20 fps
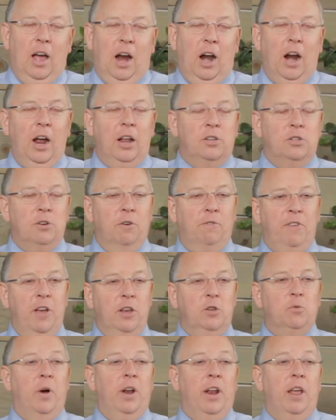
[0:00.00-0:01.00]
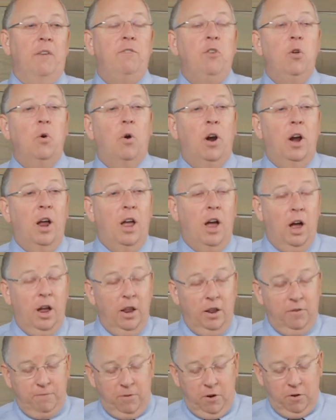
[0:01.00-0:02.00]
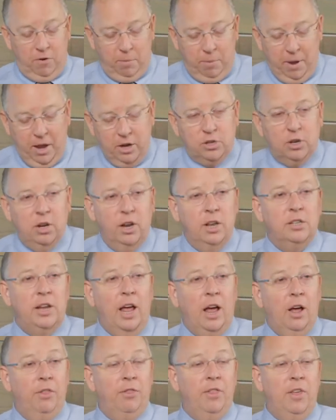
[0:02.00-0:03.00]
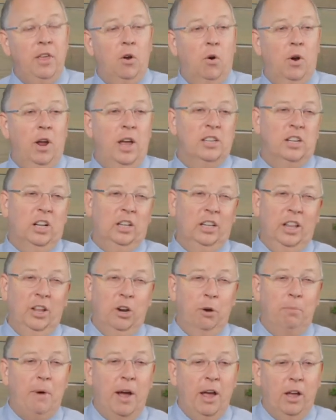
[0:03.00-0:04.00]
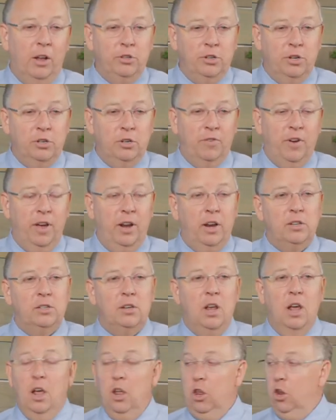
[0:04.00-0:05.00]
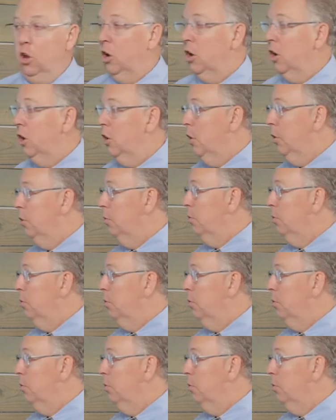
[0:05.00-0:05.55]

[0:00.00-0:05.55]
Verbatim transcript: All right, so phase one, if you are if your patient is healthy or has a little mild gingivitis, you're going to go